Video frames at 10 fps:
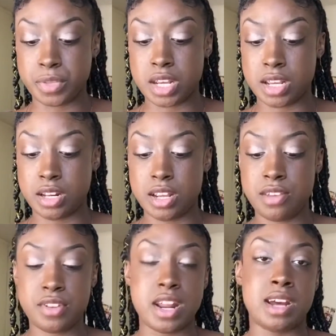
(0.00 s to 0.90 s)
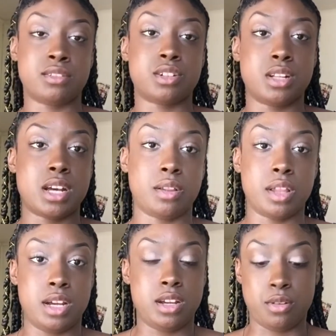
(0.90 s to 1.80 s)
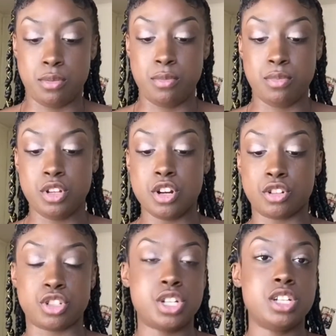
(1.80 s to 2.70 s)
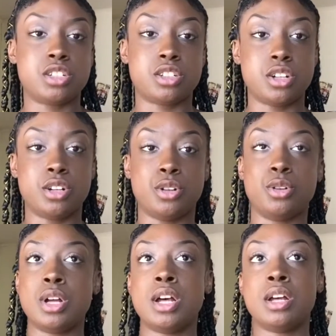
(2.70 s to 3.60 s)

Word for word: And even after that, like, you know, she still,